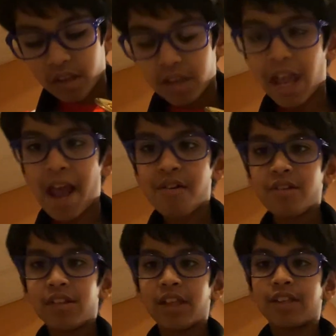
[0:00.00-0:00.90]
Now,
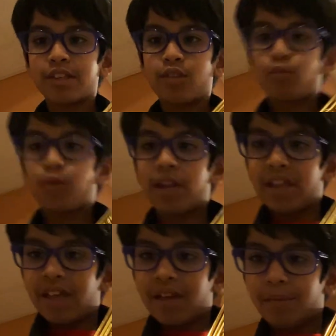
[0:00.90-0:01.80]
let's get the right
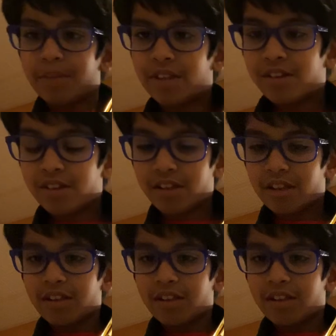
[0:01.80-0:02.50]
hand position.